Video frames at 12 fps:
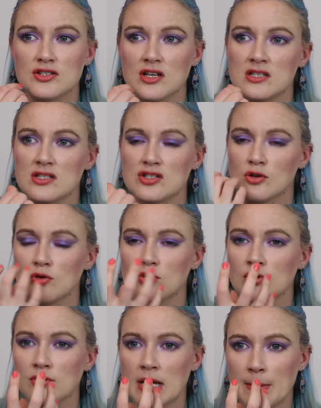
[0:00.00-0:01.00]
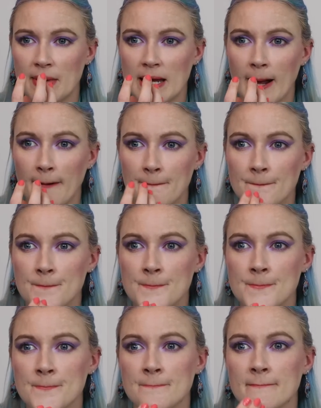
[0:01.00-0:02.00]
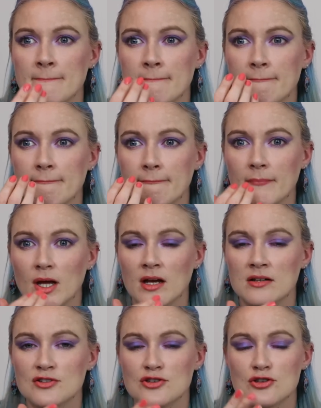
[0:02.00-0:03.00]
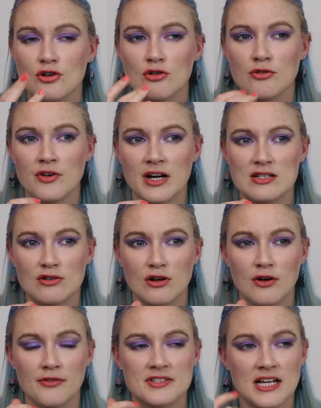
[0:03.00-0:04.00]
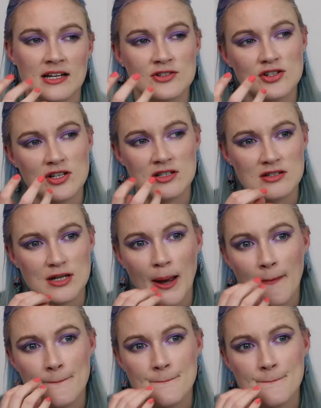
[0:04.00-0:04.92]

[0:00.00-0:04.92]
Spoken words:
just so creamy and so very soft and just,